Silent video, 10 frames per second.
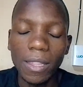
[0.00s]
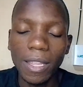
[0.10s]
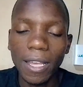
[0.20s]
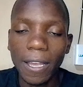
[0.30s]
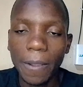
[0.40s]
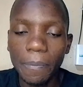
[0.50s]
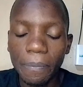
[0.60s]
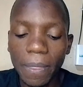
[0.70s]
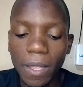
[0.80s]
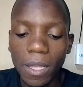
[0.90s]
the
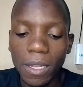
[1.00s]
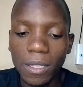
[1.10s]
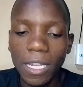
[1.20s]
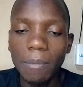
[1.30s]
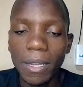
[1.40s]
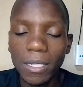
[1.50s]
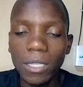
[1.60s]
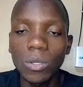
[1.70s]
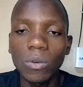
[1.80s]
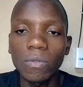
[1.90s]

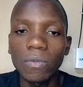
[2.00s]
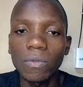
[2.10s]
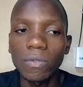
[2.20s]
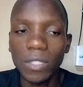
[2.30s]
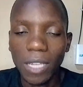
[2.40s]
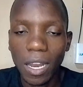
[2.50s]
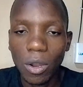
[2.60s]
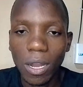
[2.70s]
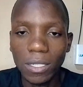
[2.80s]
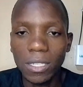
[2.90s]
10% of
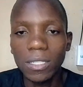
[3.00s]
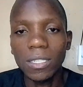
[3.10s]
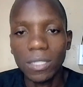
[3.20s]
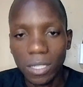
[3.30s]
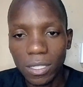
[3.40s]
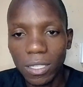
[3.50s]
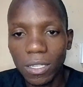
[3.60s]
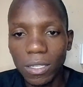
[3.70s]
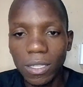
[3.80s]
$600 is 60.